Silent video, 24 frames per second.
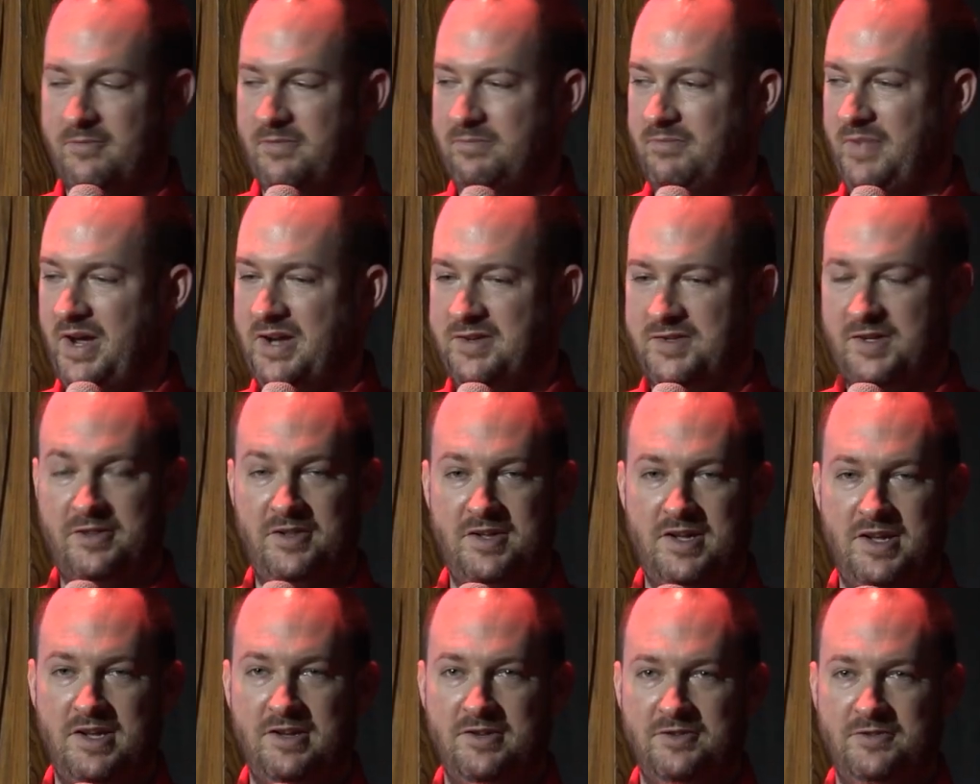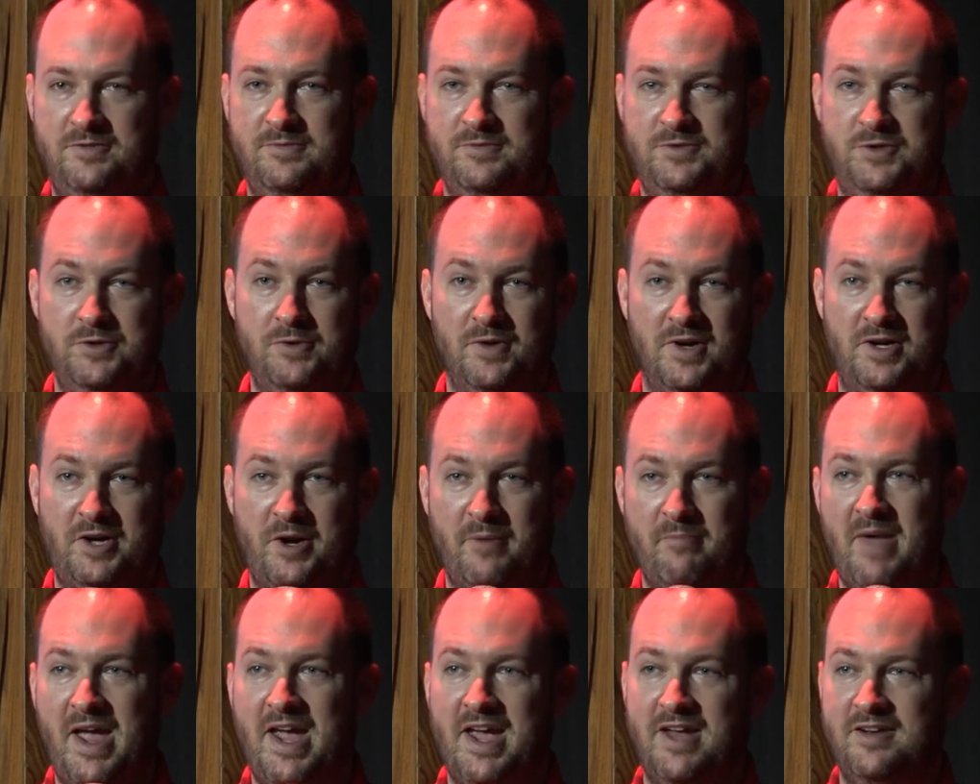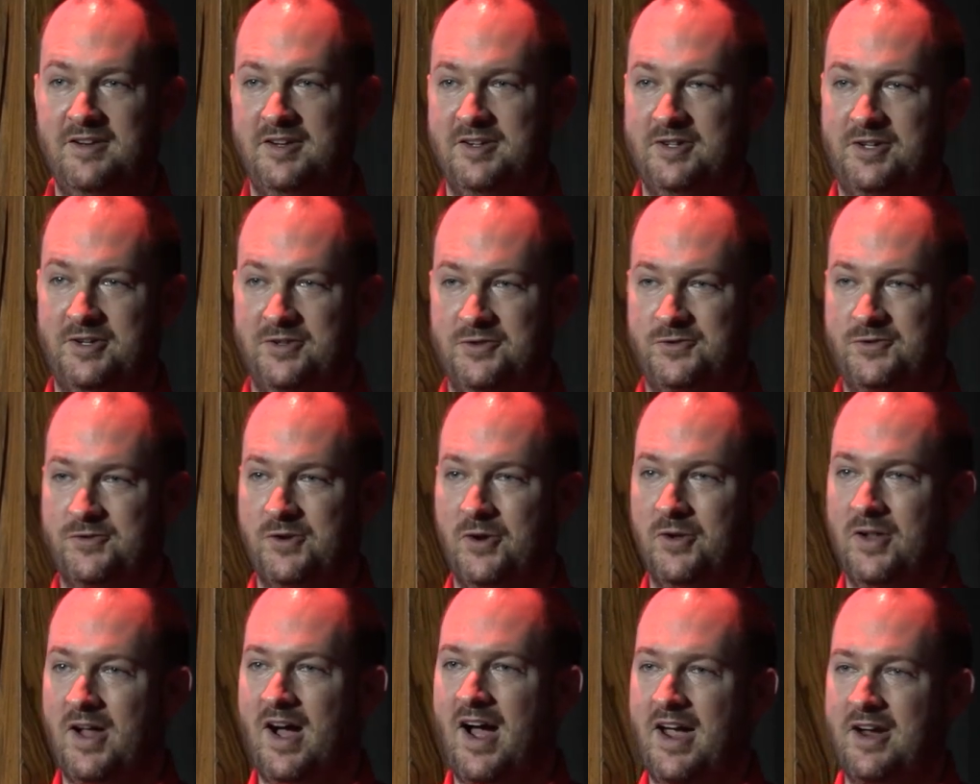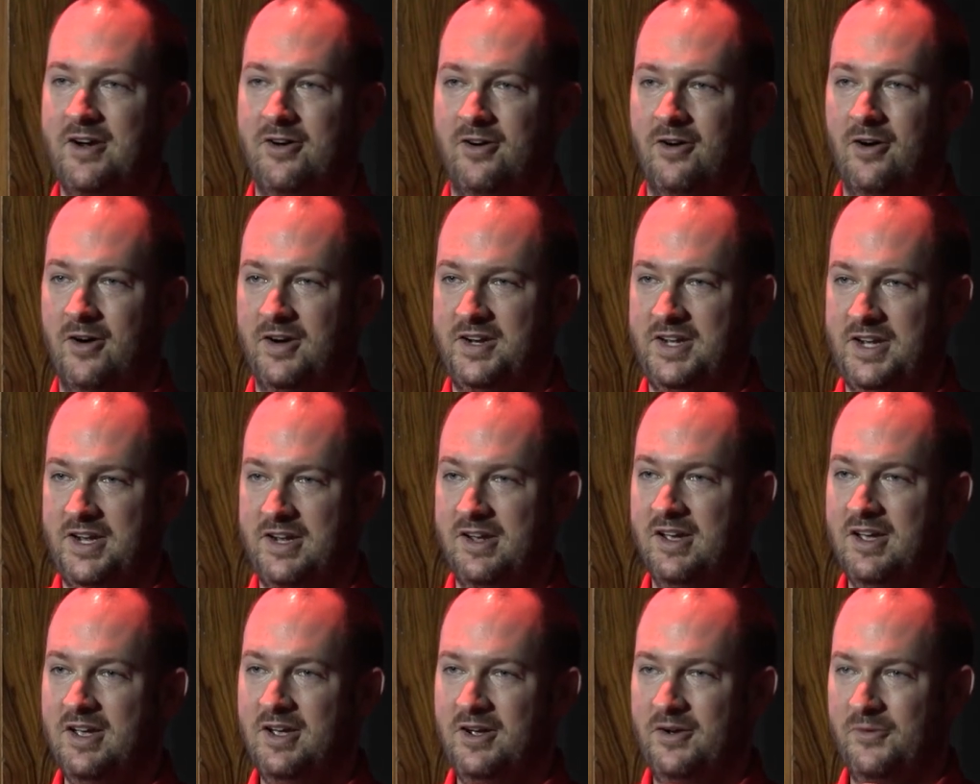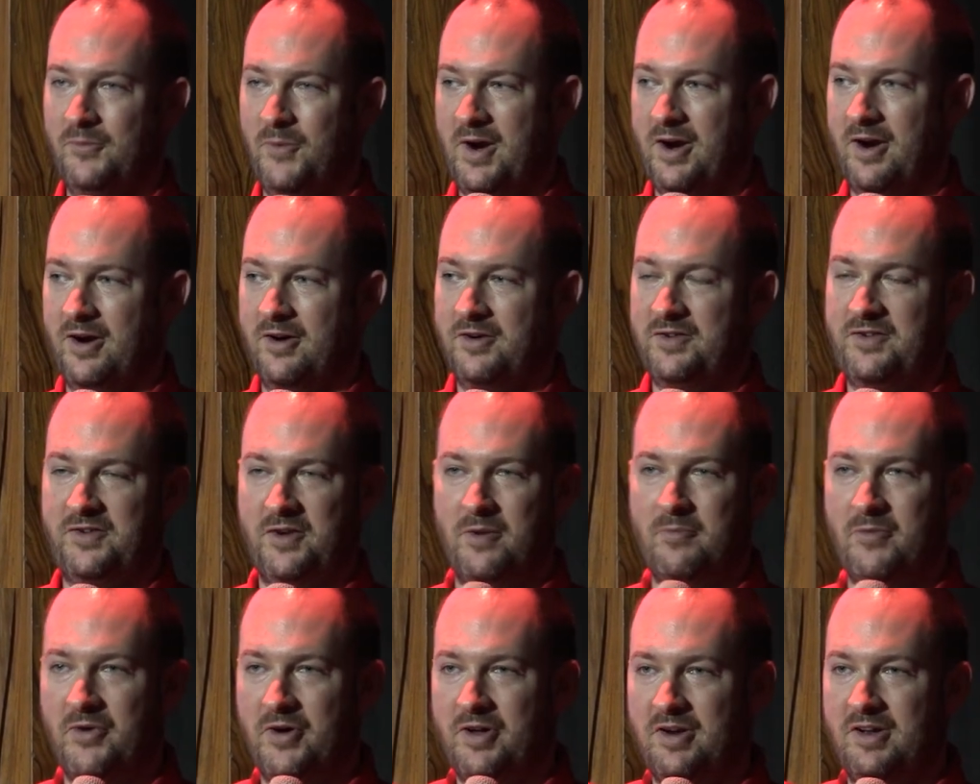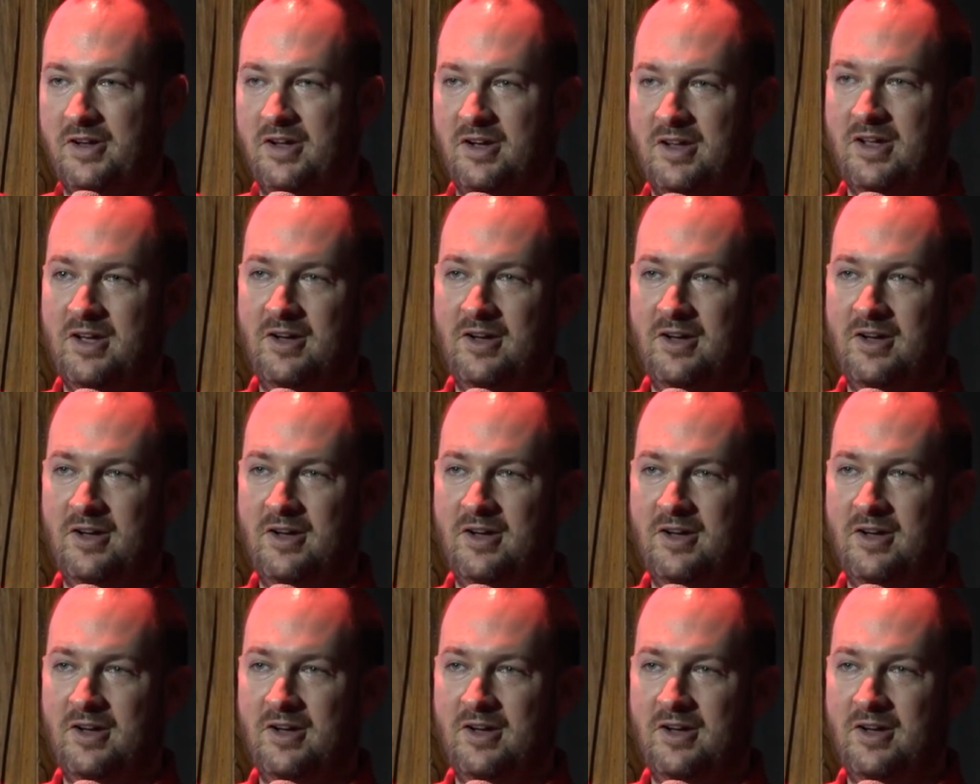basically do a command and control hierarchy where someone